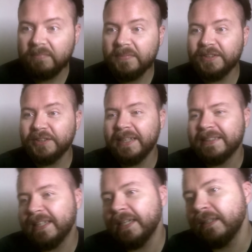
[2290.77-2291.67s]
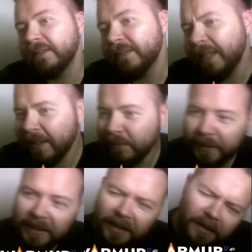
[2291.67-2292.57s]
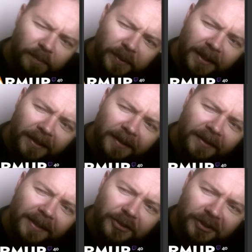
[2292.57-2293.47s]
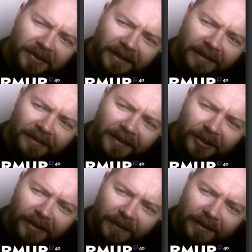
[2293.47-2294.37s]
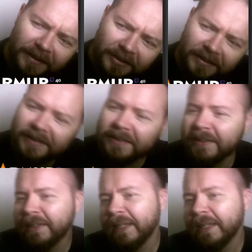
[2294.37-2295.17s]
You like the head? Pretty interesting. It turned out interesting.